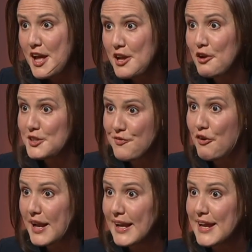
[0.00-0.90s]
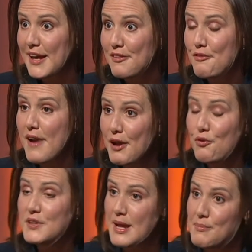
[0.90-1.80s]
You know, it's very clear. The
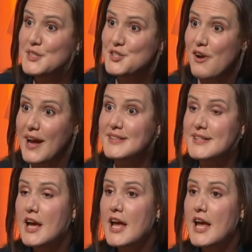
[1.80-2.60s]
record demonstrates,